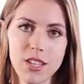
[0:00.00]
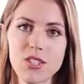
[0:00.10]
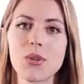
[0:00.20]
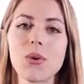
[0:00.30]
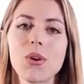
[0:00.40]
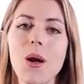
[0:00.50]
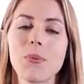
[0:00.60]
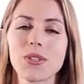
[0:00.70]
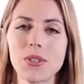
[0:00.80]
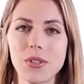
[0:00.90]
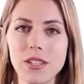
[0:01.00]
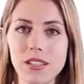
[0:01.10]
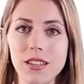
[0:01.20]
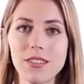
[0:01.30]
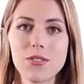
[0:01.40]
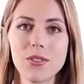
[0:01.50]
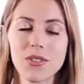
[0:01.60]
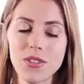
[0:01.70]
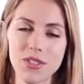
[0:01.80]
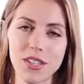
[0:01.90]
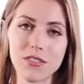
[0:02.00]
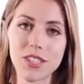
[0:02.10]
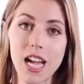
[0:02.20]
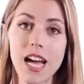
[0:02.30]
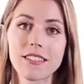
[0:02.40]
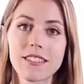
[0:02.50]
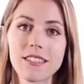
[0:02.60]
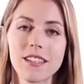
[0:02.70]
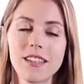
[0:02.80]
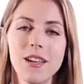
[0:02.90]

is your opportunity to introduce yourself to us.